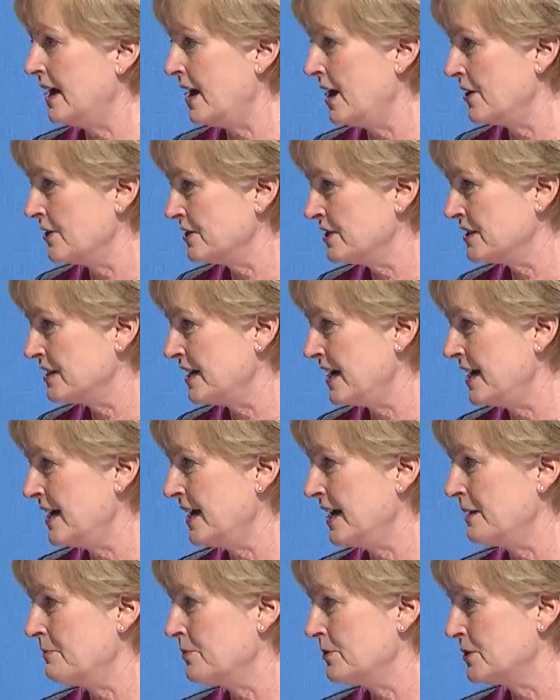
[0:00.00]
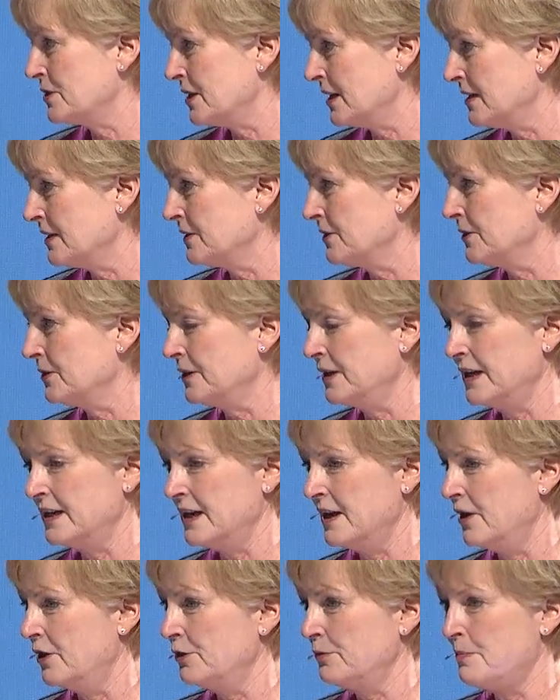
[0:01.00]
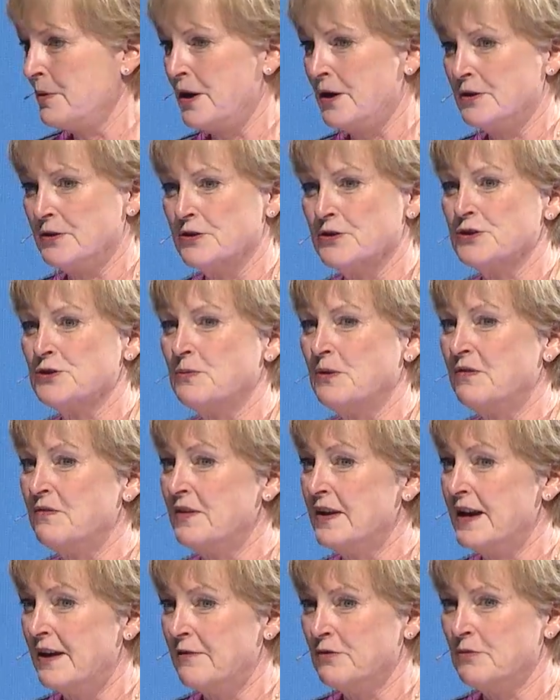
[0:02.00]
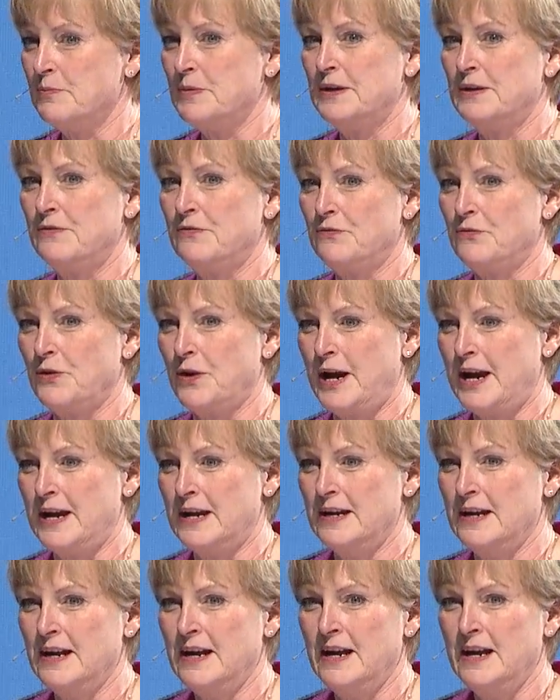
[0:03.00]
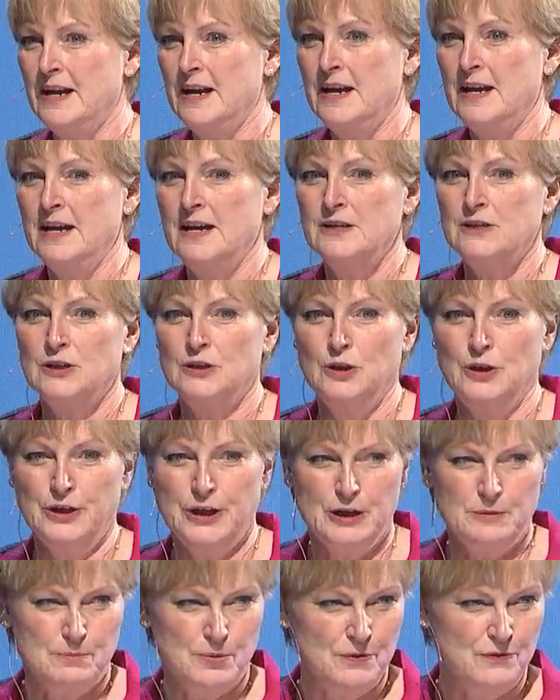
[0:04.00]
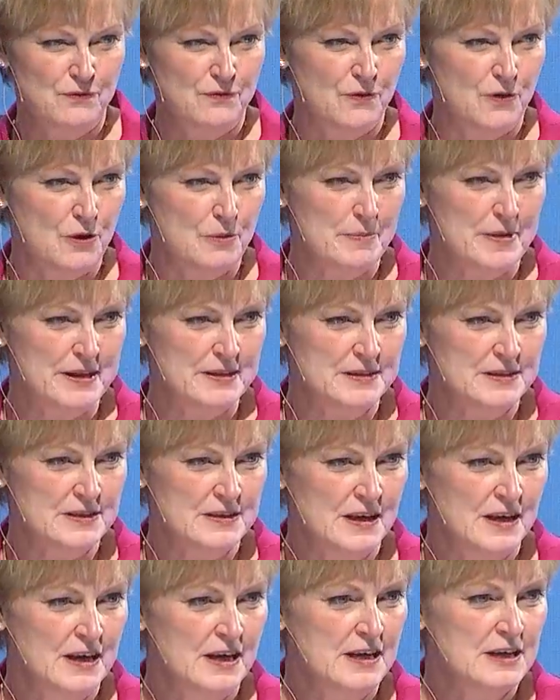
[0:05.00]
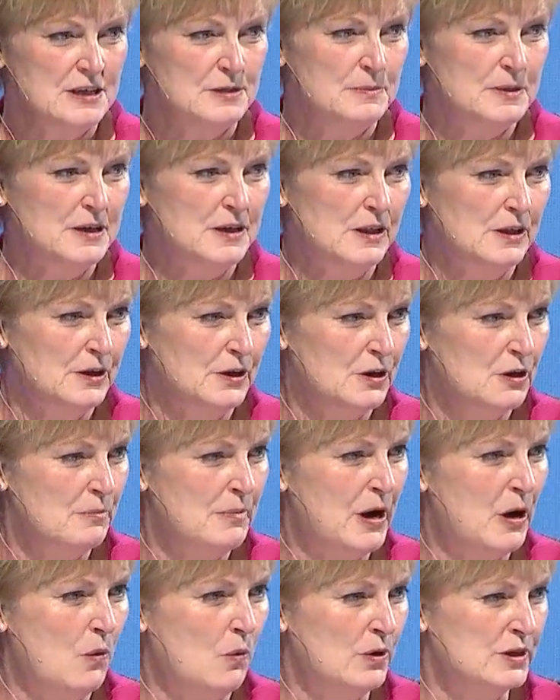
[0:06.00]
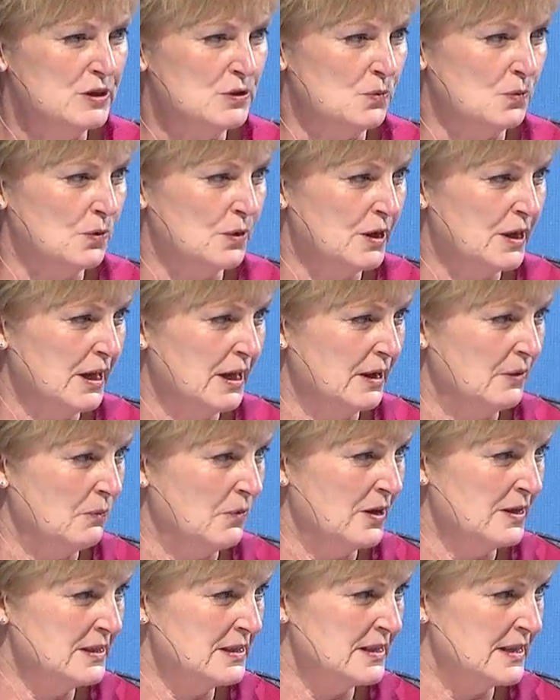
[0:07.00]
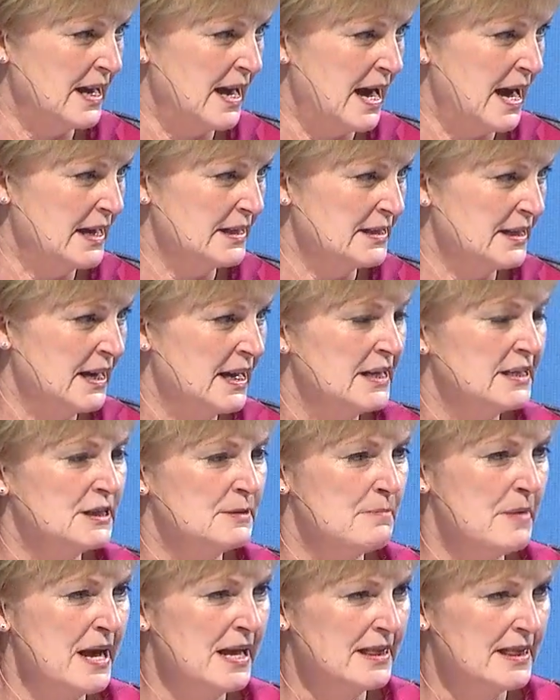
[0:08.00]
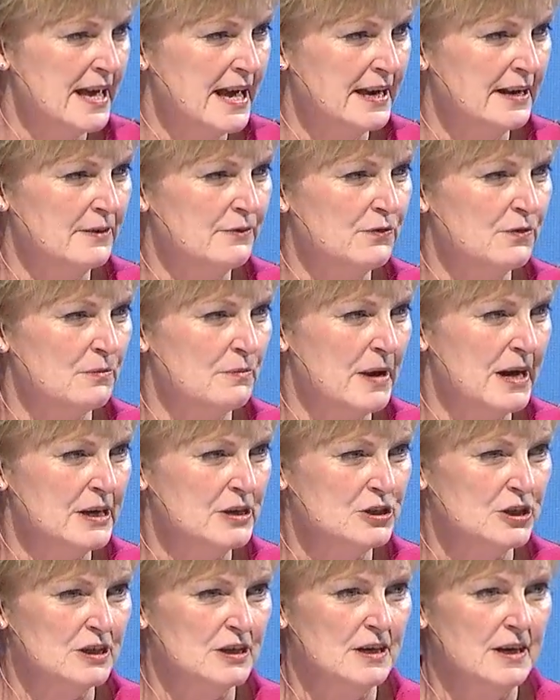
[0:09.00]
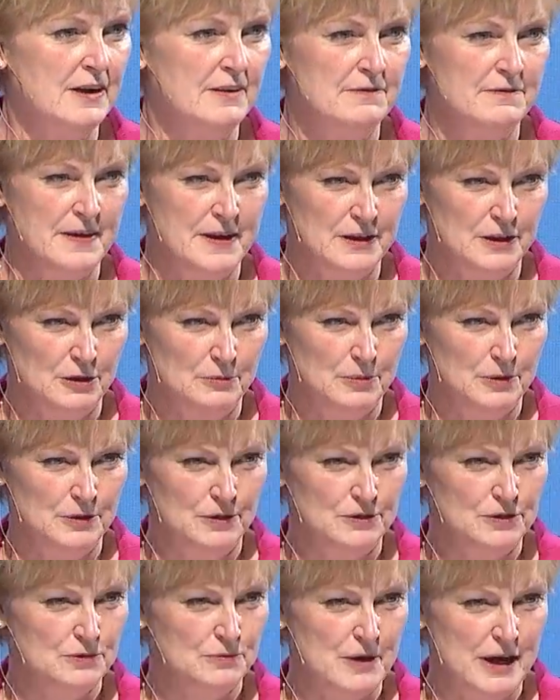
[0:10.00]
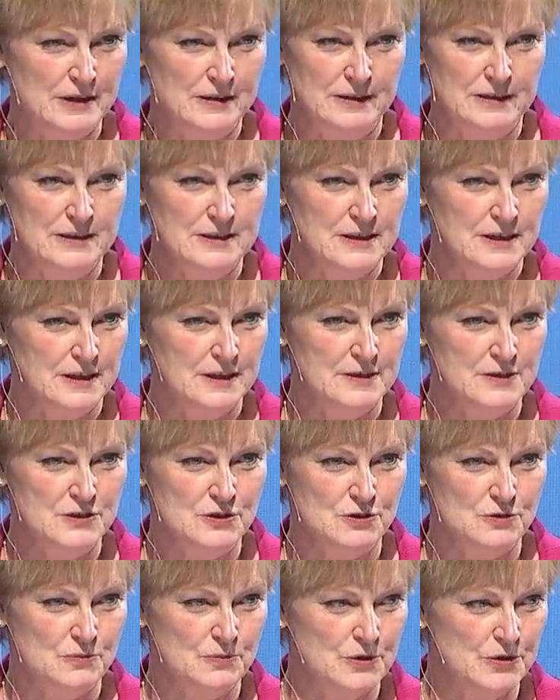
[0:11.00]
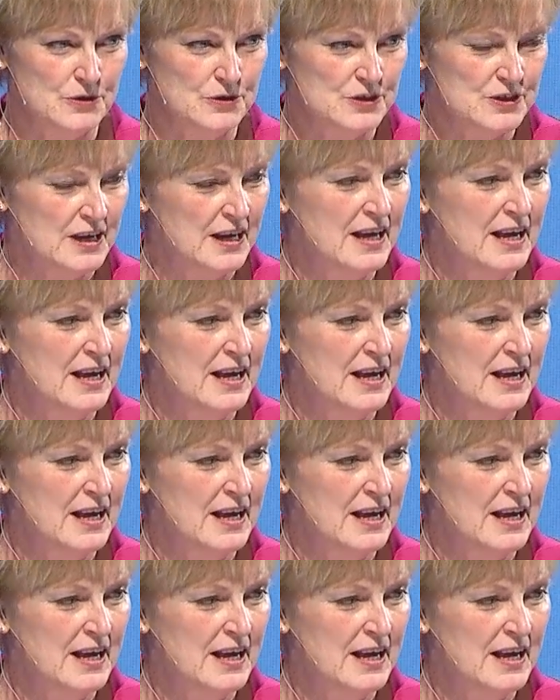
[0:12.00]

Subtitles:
our state, and particularly in HealthPartners, we've never been afraid to look at performance, to be clear about what's working and what's not, to make that information available directly to consumers.